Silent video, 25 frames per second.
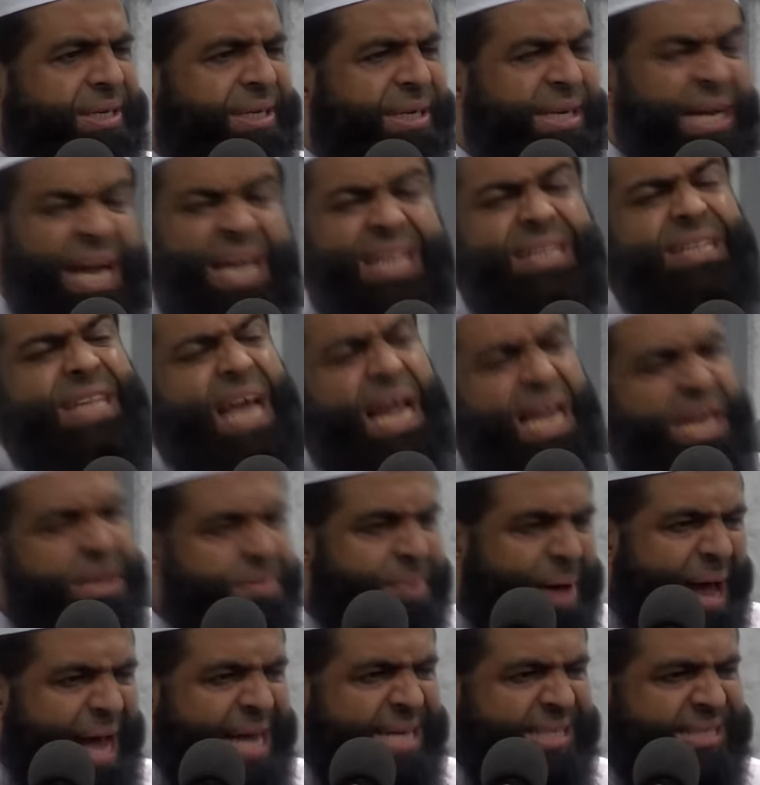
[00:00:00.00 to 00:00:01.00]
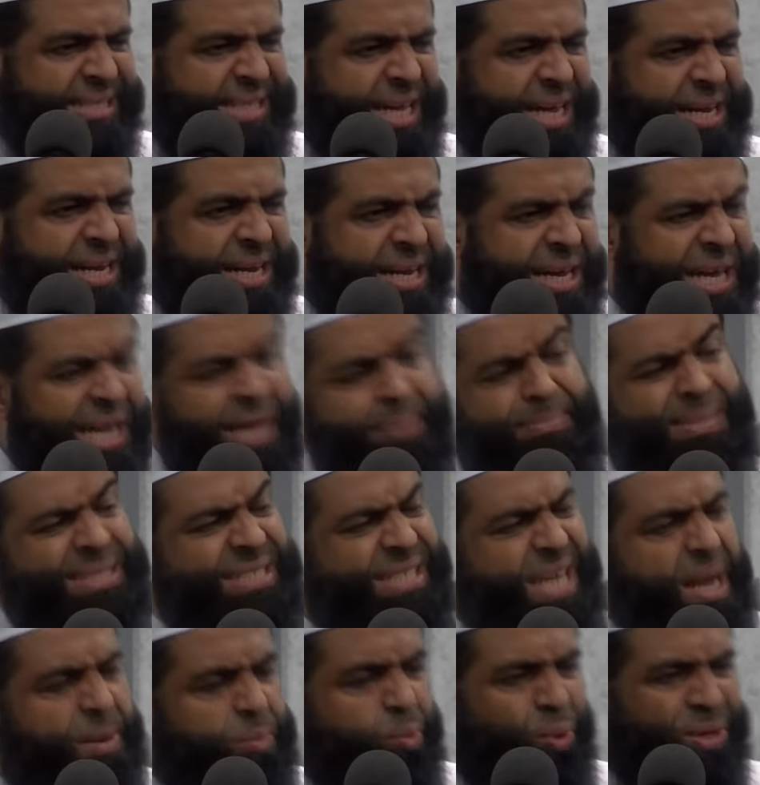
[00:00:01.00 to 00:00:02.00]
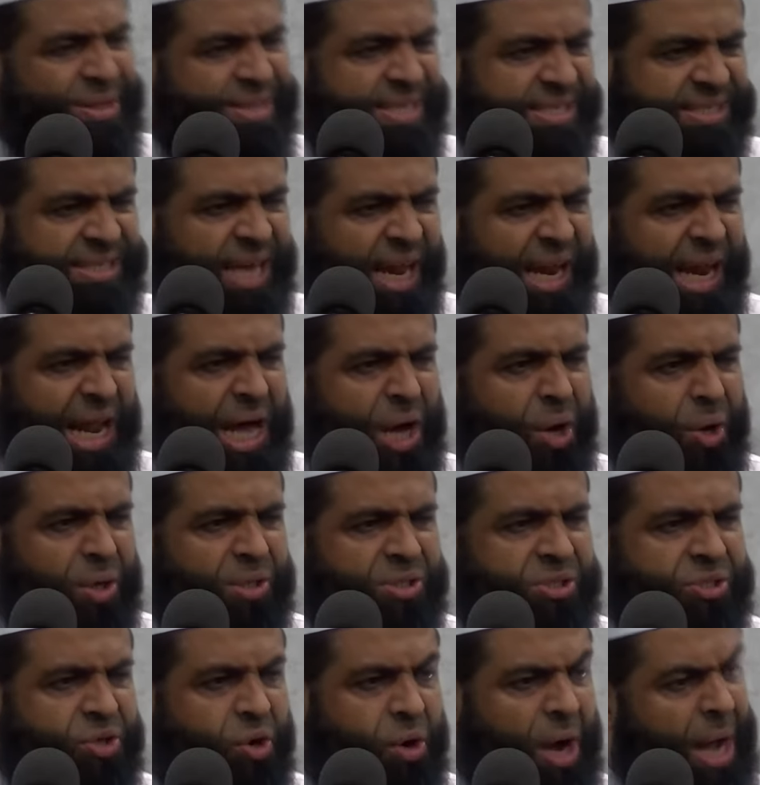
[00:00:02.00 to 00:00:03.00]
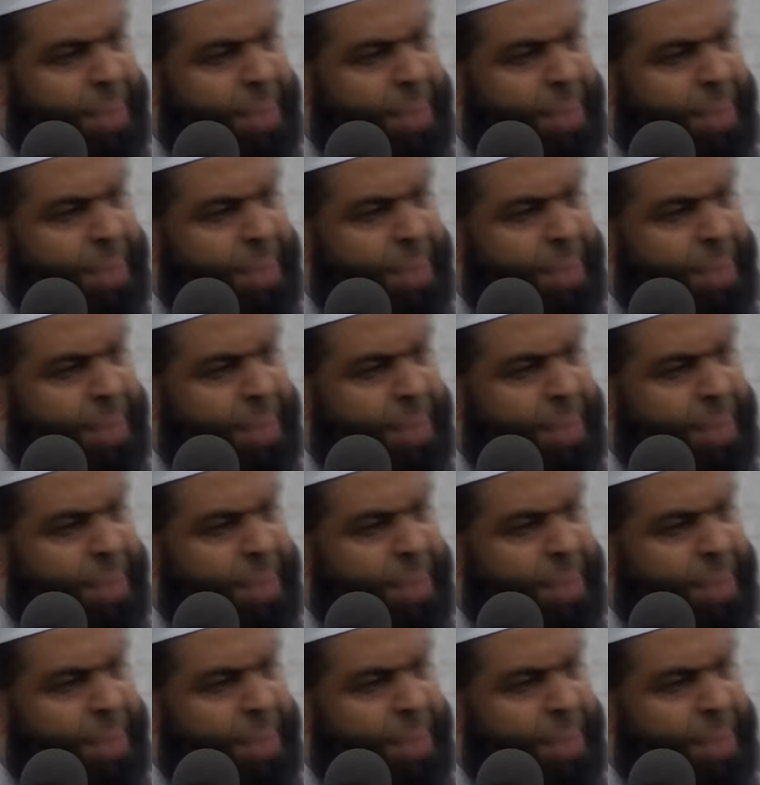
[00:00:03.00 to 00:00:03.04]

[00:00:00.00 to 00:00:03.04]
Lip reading: And tell him, I said, he must come with his Allah also.